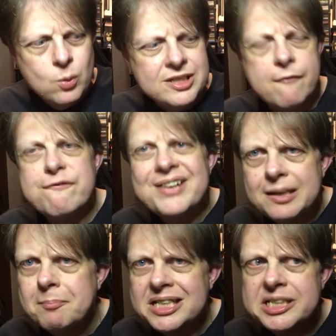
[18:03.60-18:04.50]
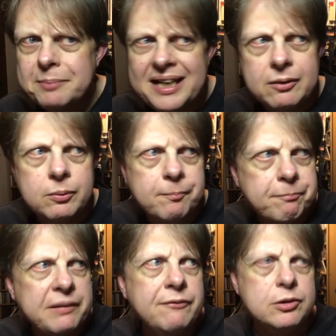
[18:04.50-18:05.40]
which I think must have been
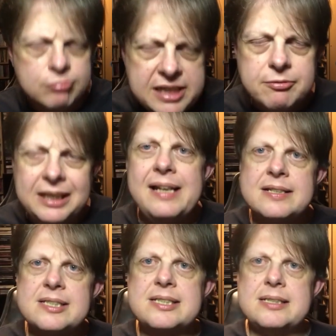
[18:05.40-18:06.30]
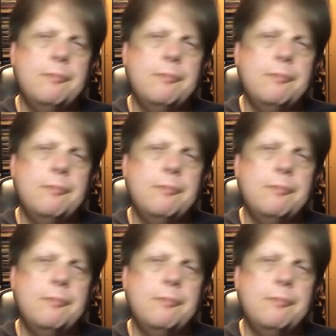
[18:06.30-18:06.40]
the re-release